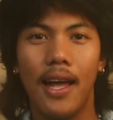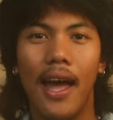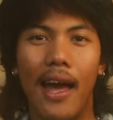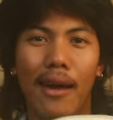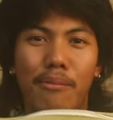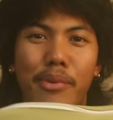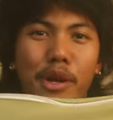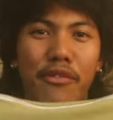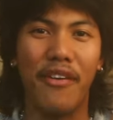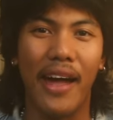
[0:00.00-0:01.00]
Huh,
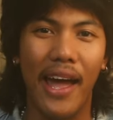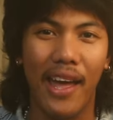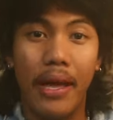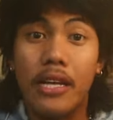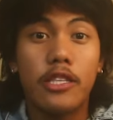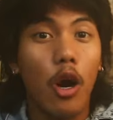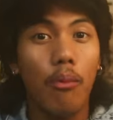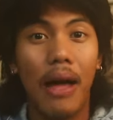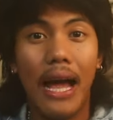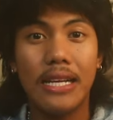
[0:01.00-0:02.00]
beautiful, eh? But yeah,
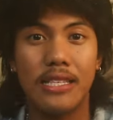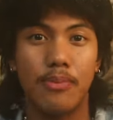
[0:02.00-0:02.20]
tote bags,